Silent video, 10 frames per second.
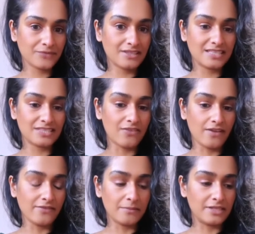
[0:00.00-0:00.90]
This
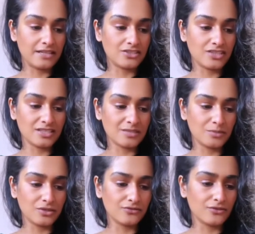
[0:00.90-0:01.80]
divine feminine energy, this
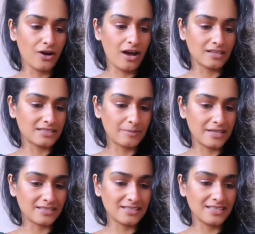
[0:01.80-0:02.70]
beautiful heart
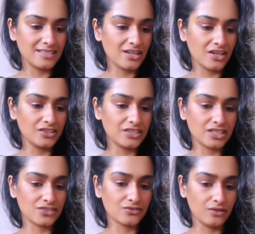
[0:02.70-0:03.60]
space of seeing her
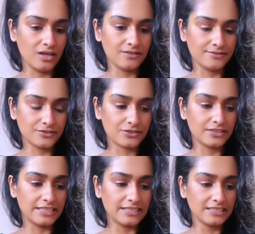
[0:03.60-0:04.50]
unconditional love,
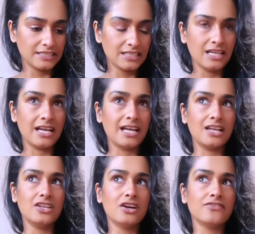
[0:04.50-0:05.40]
truly.
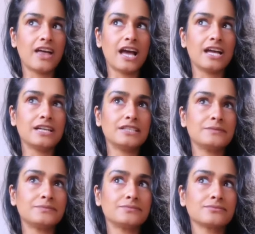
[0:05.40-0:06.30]
Love that
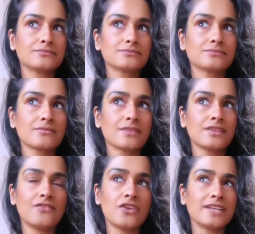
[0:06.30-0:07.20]

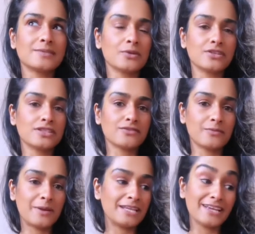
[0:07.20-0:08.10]
they've not experienced from
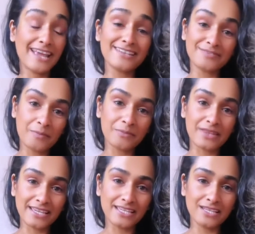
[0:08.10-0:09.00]
any. Again, remember
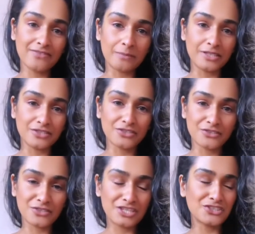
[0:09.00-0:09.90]
that healing family
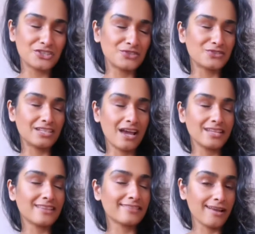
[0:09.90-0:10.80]
issues,
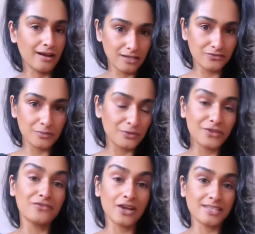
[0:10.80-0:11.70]
learning that they are lovable.
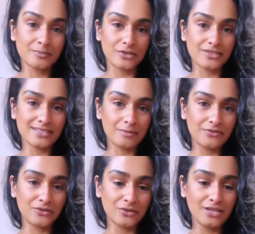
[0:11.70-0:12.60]
They've not experienced that
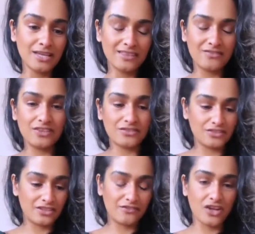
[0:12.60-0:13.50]
before. They've
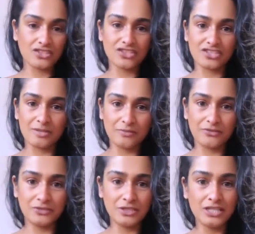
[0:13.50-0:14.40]
not understood it
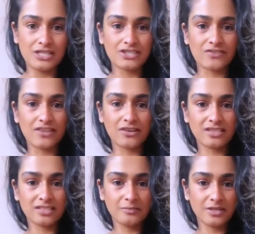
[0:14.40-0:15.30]
before. Strength card
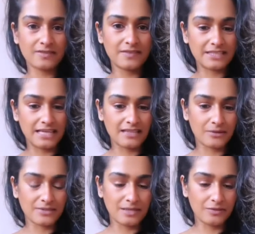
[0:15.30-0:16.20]
at the bottom of the deck, that
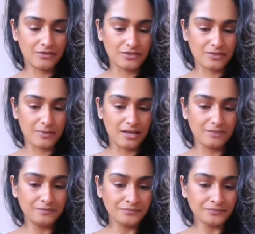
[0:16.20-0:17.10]
was there before as well.
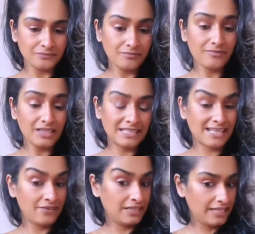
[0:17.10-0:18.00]

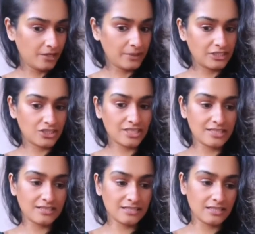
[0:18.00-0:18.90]
Giving Leo
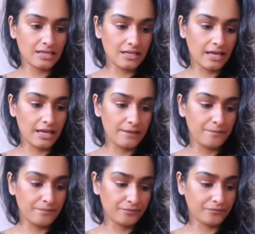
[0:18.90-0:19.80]
energies.
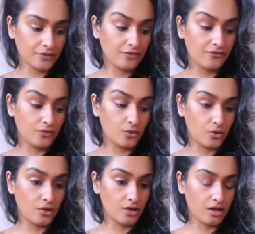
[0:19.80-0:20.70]

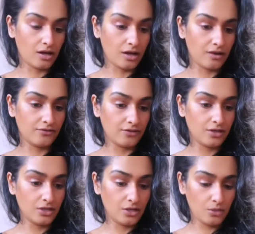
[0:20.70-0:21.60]
Four of
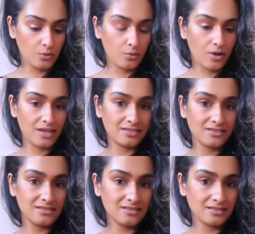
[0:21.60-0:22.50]

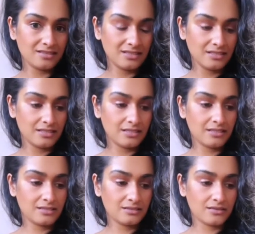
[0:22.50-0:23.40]
Wands.
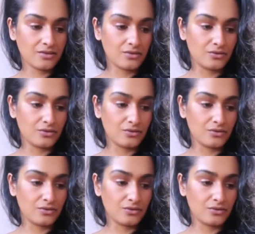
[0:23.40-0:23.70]
So